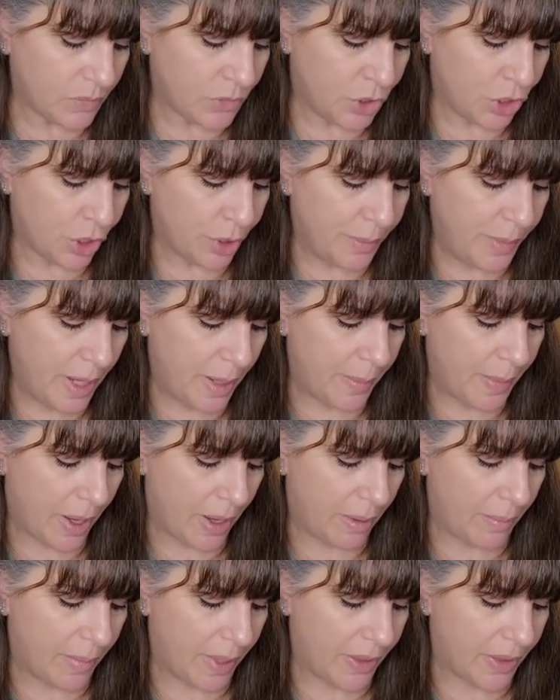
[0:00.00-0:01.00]
Took me
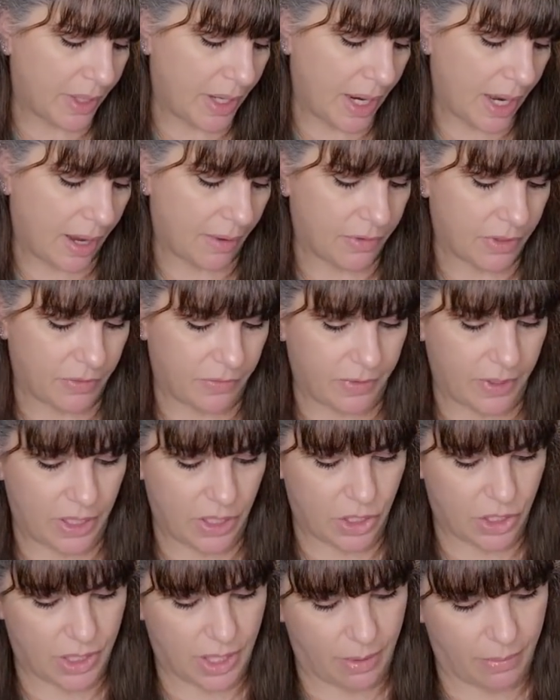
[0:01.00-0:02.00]
about a month and a half to
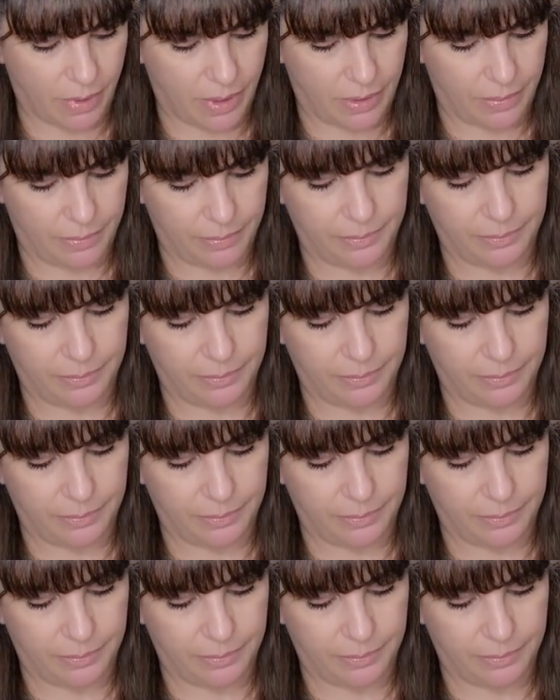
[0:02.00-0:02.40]
finish that one.